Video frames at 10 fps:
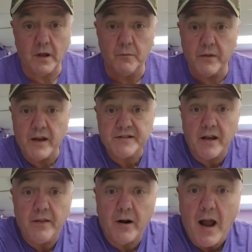And when they
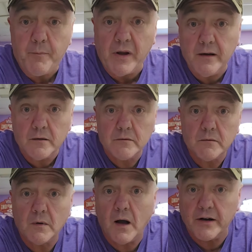say they're happy,
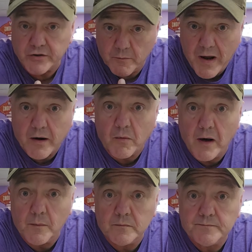I turn back
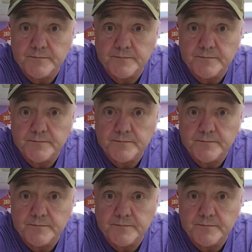around.